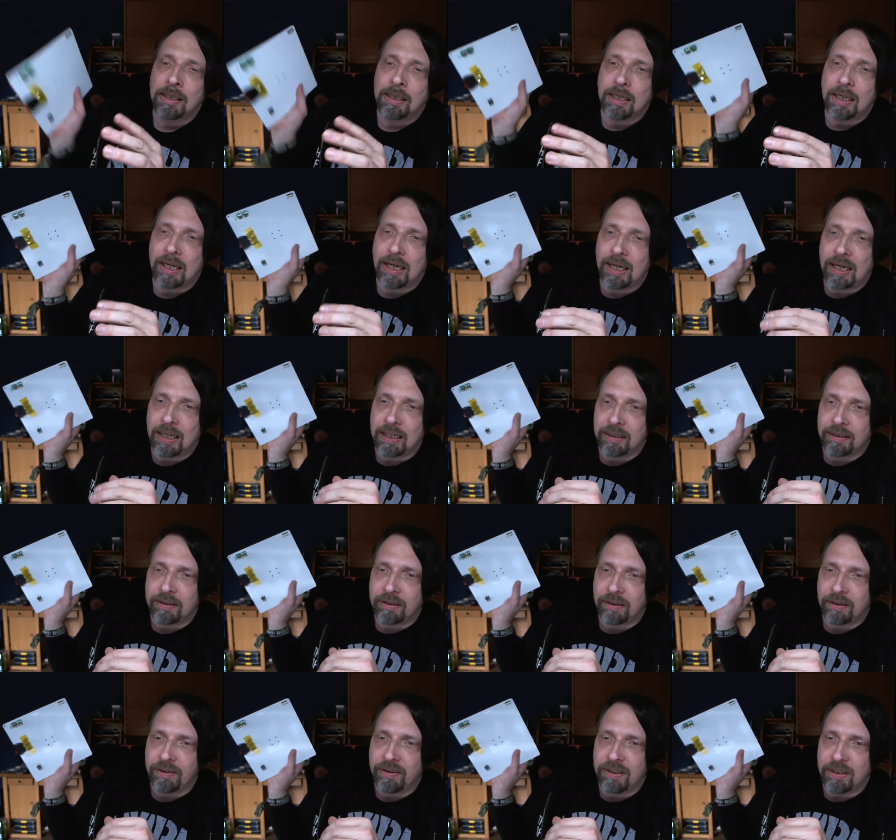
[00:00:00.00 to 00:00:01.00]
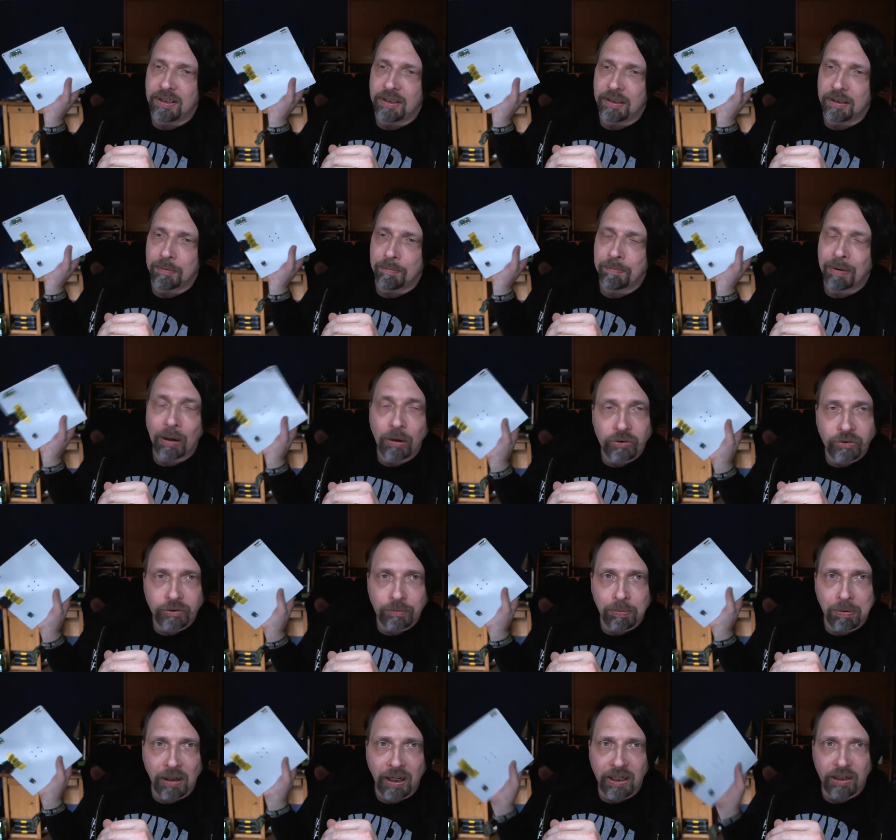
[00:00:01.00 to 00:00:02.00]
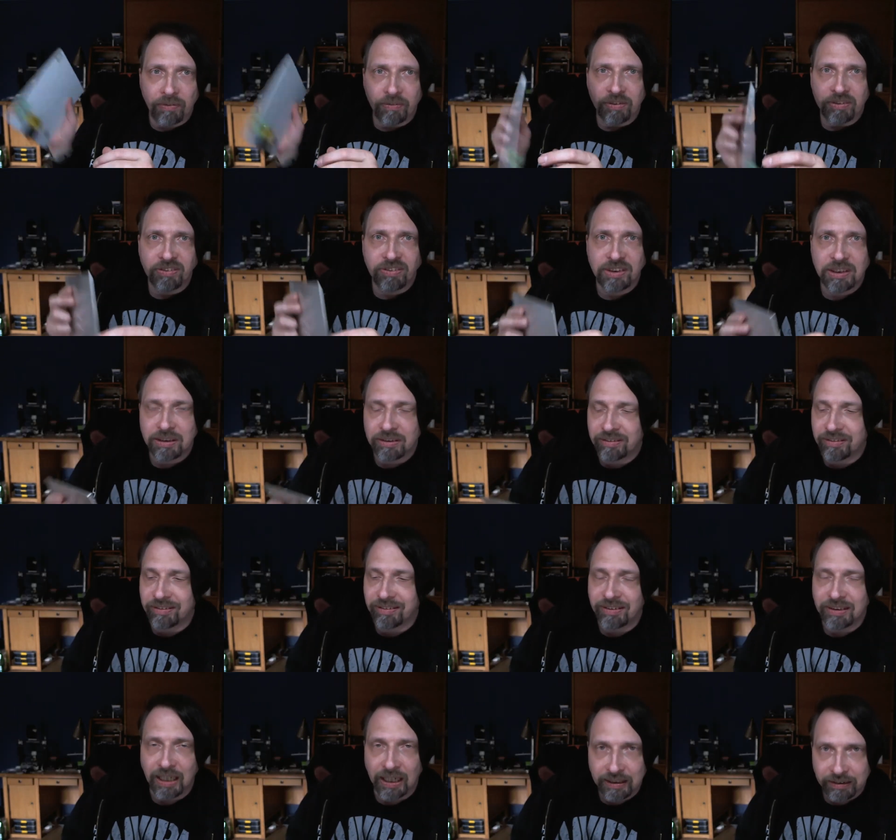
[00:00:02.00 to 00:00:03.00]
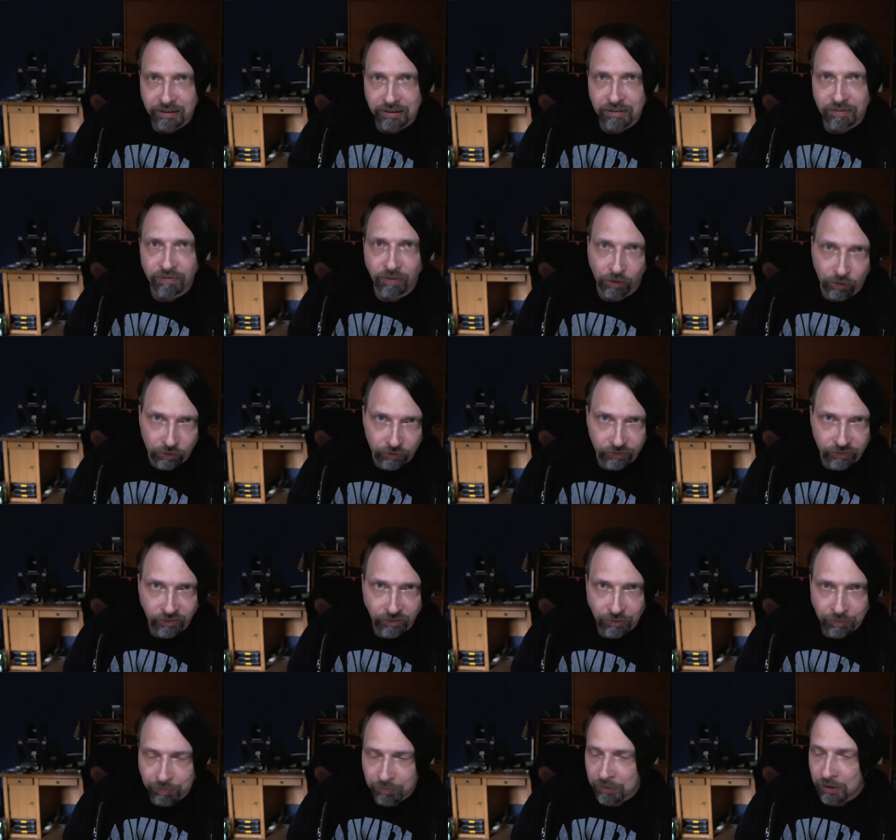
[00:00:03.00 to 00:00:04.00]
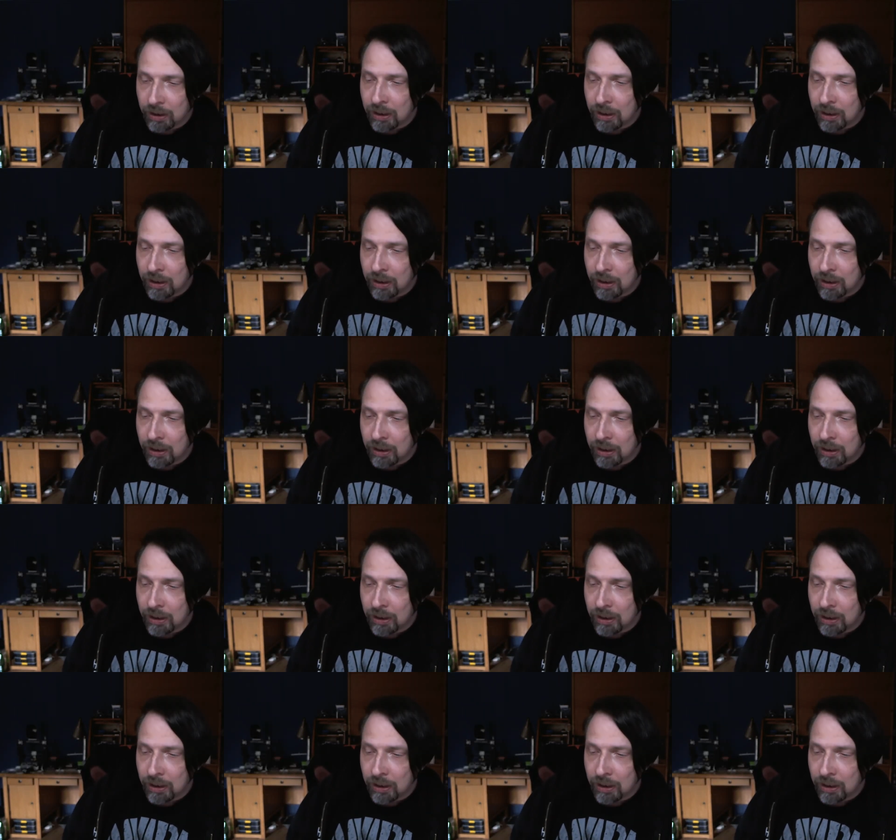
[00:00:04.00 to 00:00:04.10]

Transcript: and the power supply of the Cetus is 19 volts,